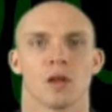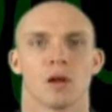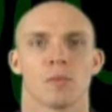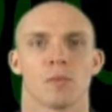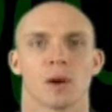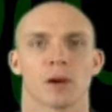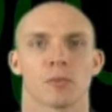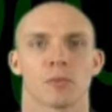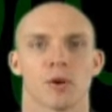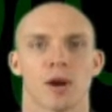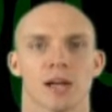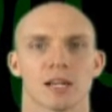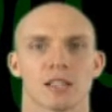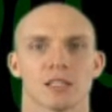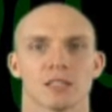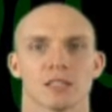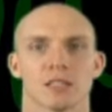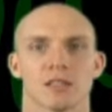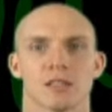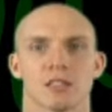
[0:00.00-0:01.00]
By
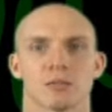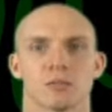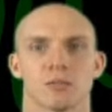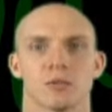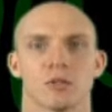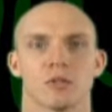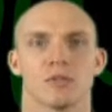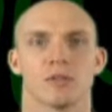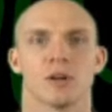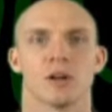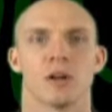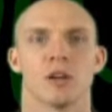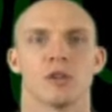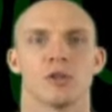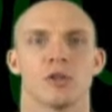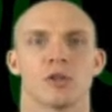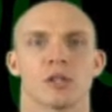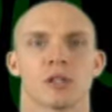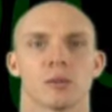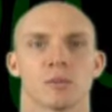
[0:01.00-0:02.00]
practicing this move,
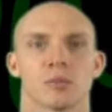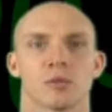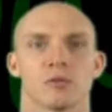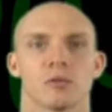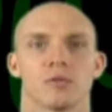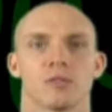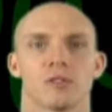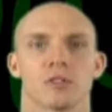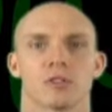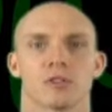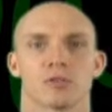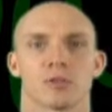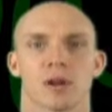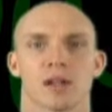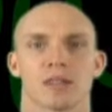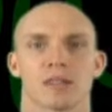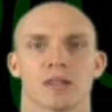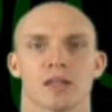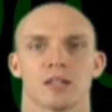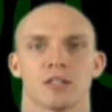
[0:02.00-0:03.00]
you can improve your
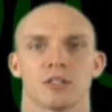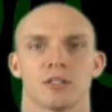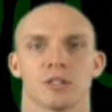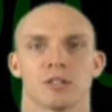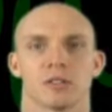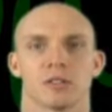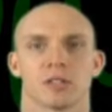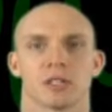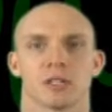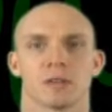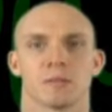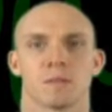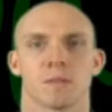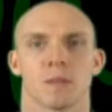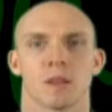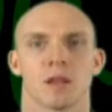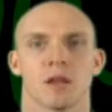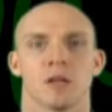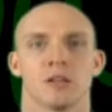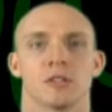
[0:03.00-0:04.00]
strength and agility.
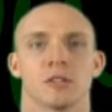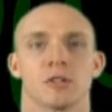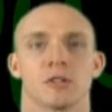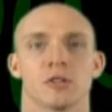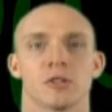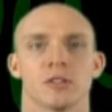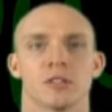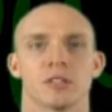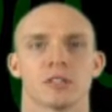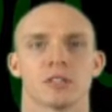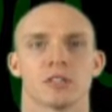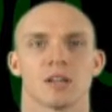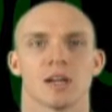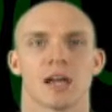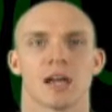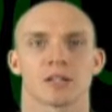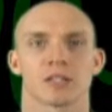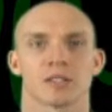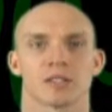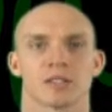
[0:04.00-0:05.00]
To do this
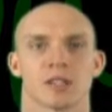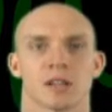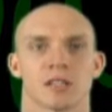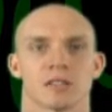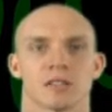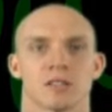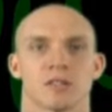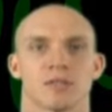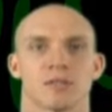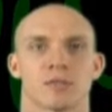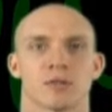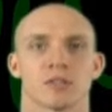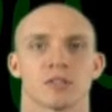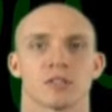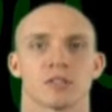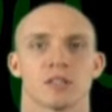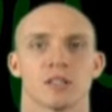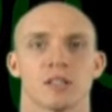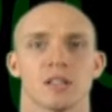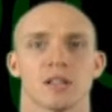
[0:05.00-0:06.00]
exercise,
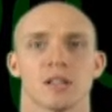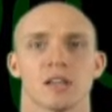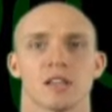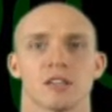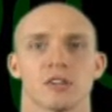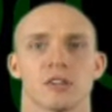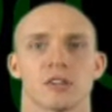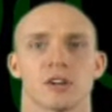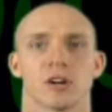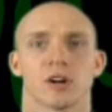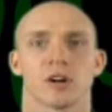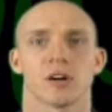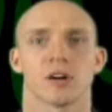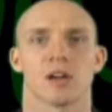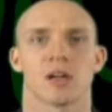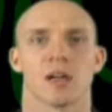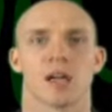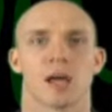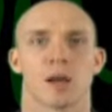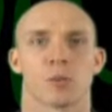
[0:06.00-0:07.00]
first sit in your car
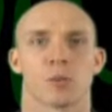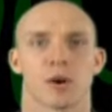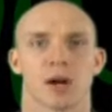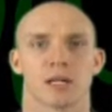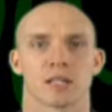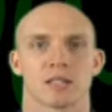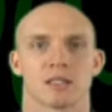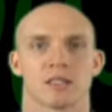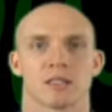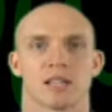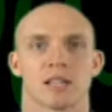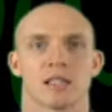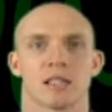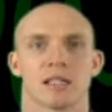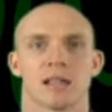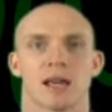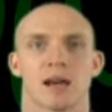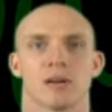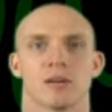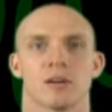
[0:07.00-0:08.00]
and practice
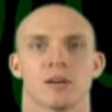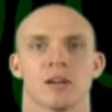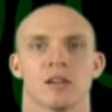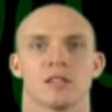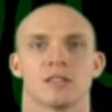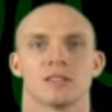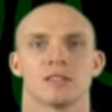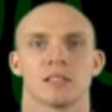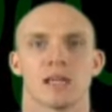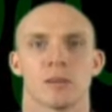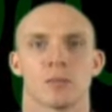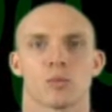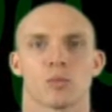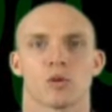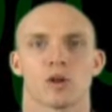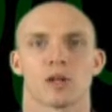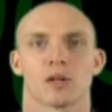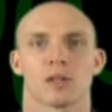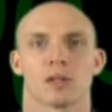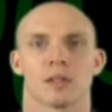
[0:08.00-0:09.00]
getting out. Step
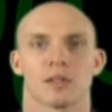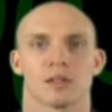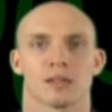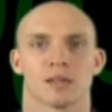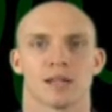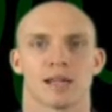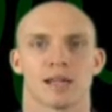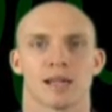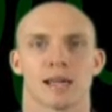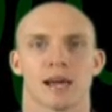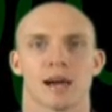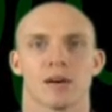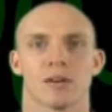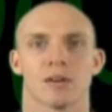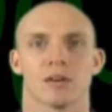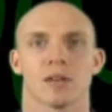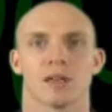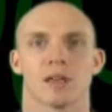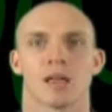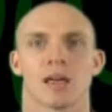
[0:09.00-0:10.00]
1, leg
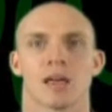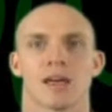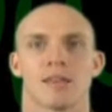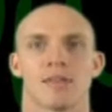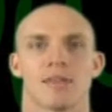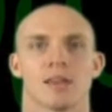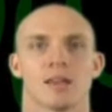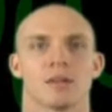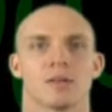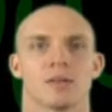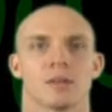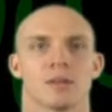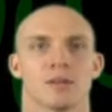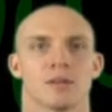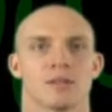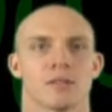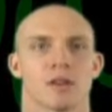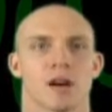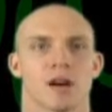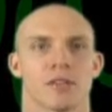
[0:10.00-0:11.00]
out, and then
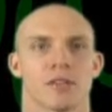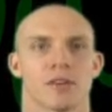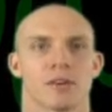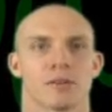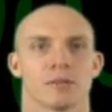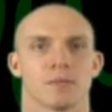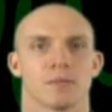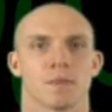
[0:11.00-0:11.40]
the other.